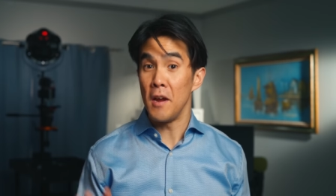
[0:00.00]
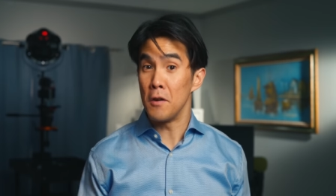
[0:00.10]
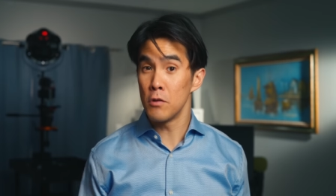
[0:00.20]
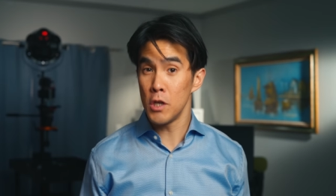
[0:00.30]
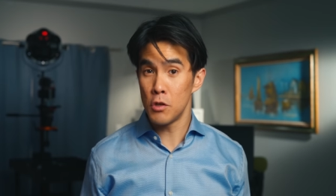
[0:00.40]

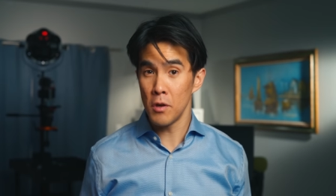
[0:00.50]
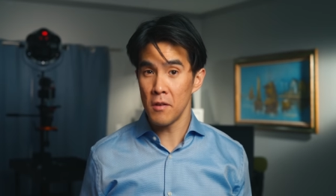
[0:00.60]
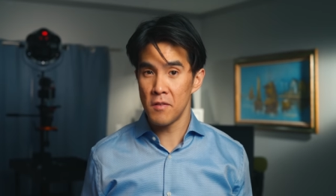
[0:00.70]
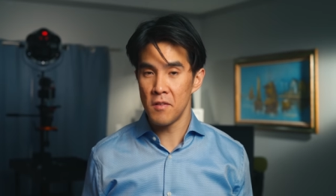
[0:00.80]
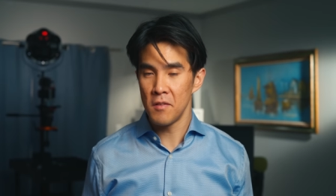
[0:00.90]
energy
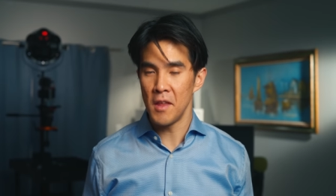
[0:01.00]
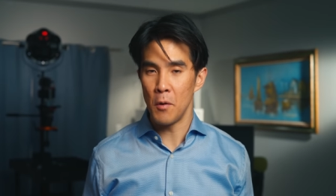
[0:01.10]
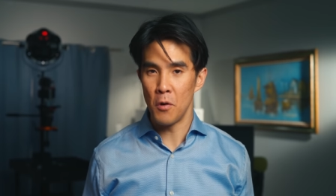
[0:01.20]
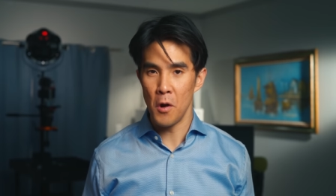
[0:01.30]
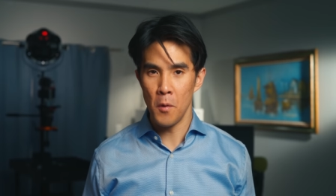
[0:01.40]
drinks that
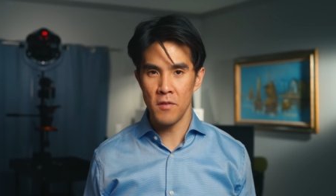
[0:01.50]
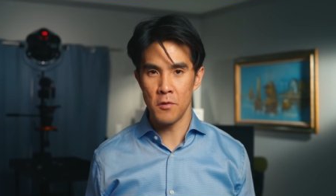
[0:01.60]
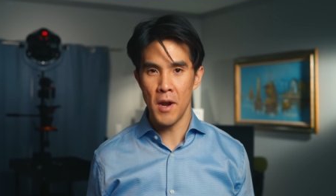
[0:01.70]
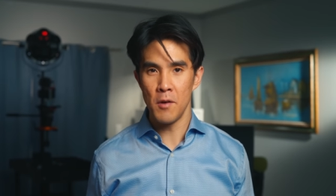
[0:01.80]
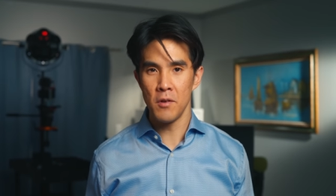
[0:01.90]
were always
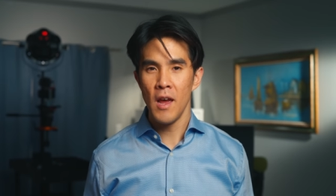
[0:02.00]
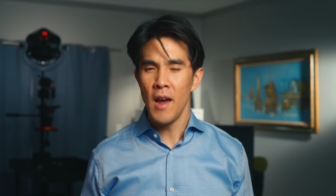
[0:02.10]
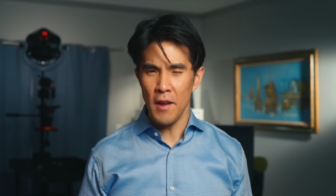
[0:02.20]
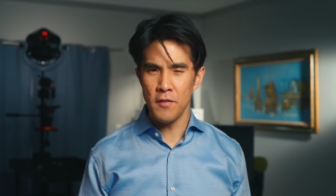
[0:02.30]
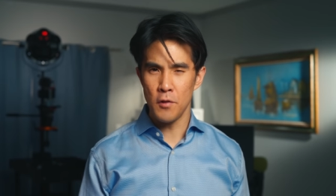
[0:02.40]
around.
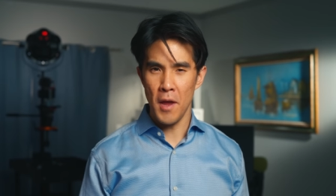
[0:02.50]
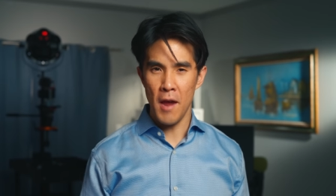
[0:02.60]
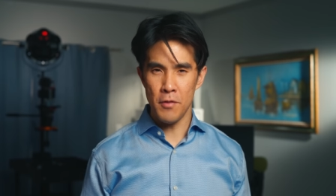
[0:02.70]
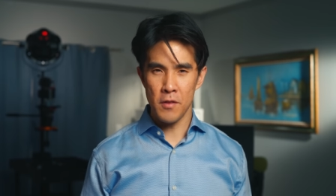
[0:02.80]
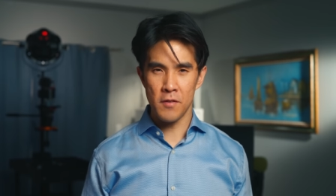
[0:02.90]
I still
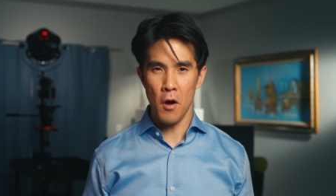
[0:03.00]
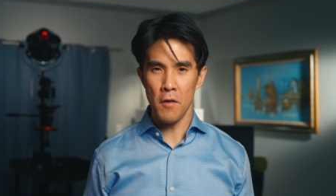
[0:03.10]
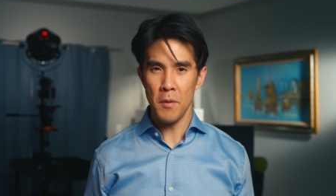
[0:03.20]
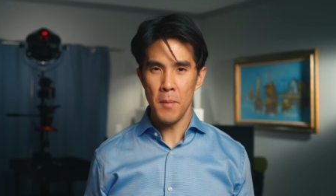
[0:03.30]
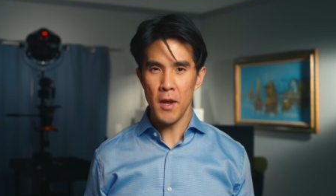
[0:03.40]
have this
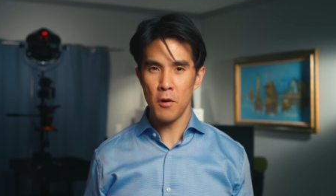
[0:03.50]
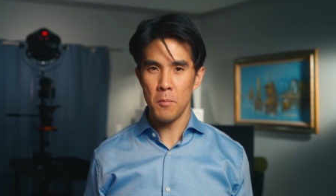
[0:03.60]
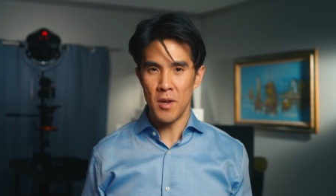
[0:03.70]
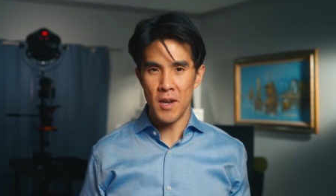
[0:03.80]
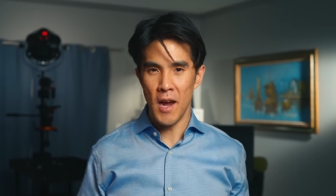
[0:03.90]
coffee maker,
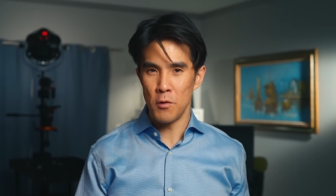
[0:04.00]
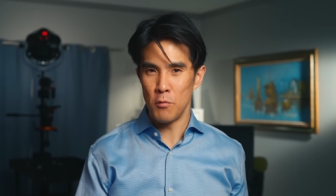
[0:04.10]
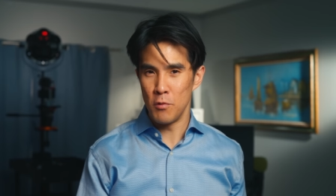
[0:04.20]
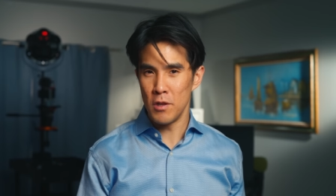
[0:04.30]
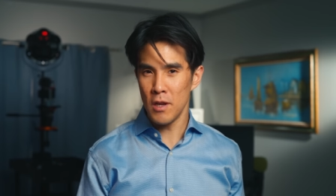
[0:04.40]
but I don't
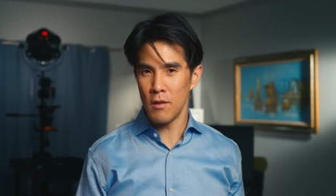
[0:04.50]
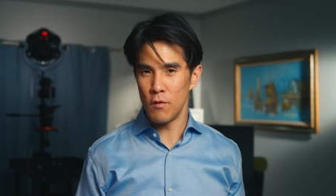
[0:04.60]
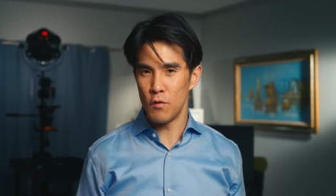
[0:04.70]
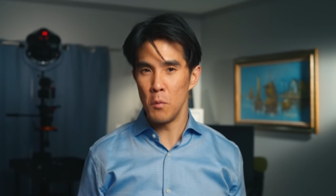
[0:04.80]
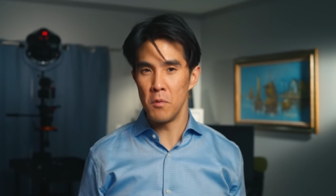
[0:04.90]
really
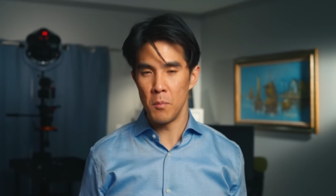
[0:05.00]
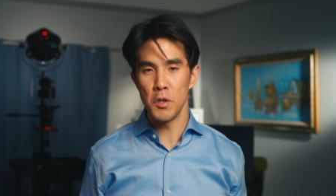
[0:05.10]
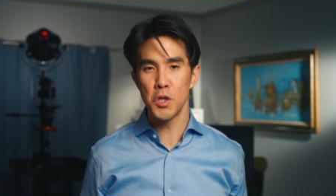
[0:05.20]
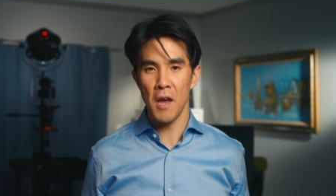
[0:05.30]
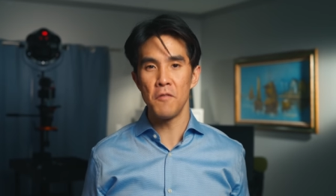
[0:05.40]
consume as
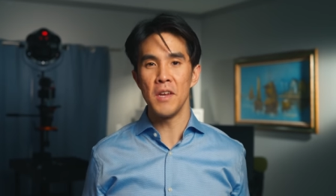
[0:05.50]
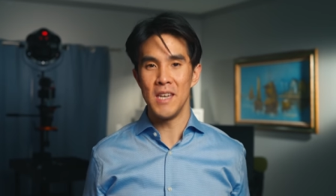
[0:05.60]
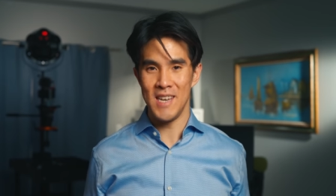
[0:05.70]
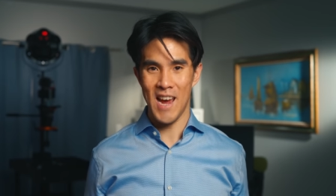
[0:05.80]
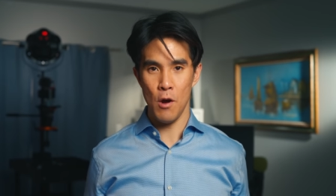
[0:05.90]
much
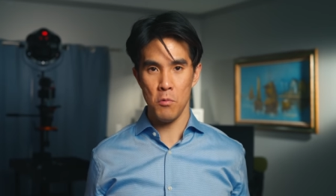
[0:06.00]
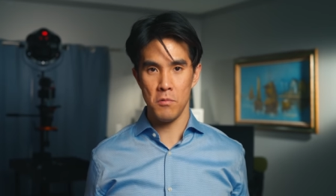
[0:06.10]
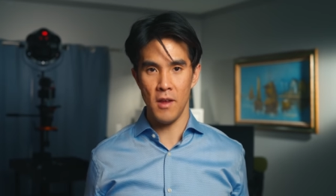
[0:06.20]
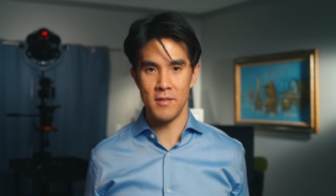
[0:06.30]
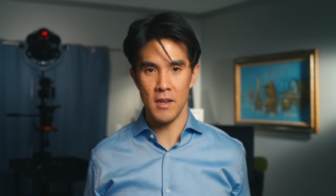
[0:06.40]
caffeine now
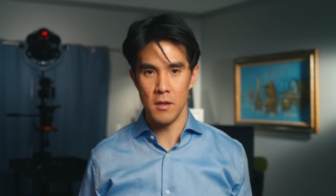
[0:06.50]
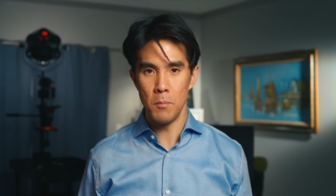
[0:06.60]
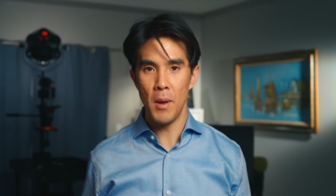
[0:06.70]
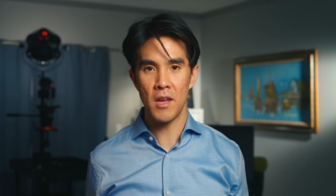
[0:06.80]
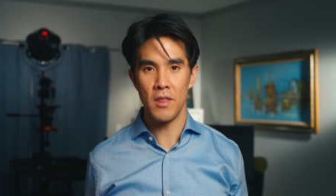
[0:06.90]
as I did
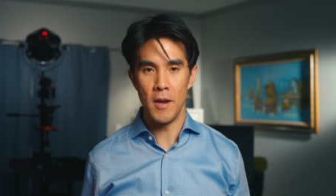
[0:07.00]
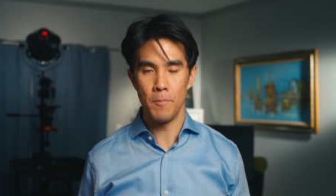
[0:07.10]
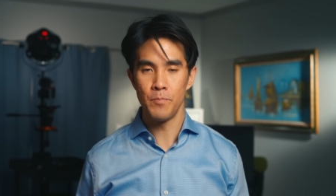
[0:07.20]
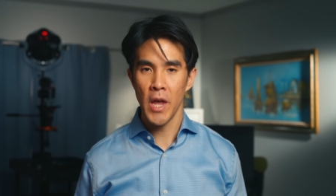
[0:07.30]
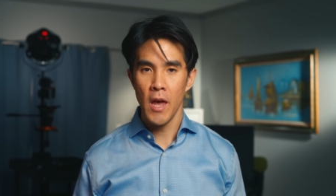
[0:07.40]
back then.
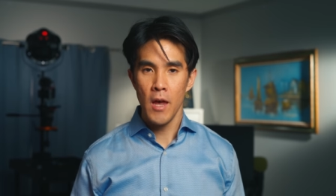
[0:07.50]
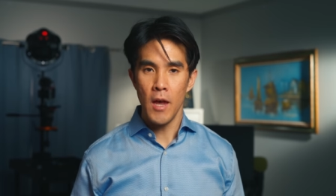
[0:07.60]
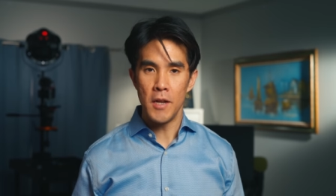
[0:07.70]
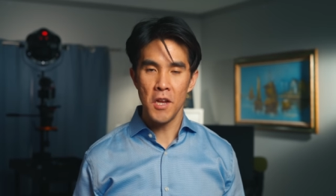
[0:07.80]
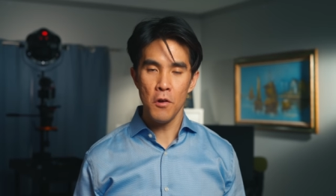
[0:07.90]

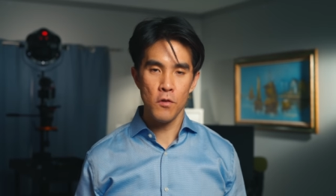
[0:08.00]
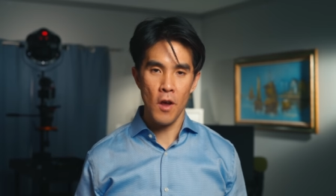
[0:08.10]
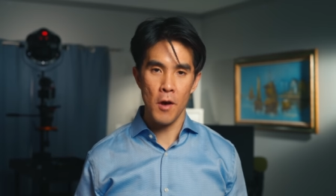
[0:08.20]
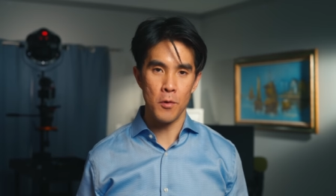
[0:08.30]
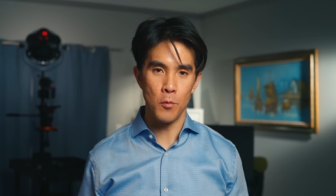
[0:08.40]
And here's
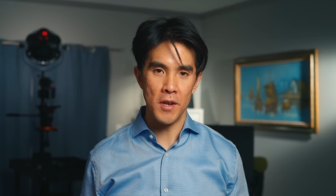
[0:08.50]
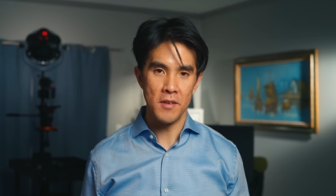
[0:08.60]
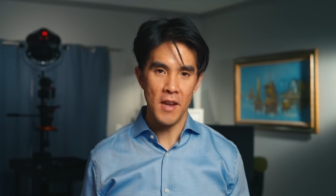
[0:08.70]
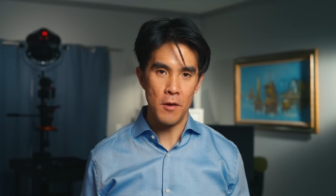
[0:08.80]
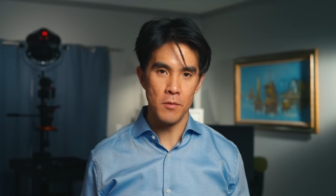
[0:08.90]
how it went
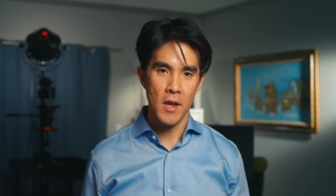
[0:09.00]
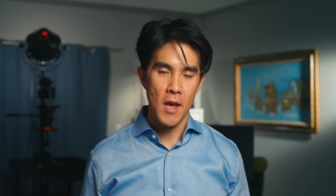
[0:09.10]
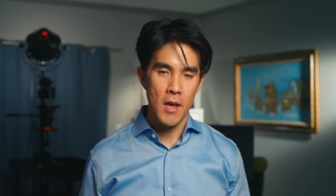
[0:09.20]
down.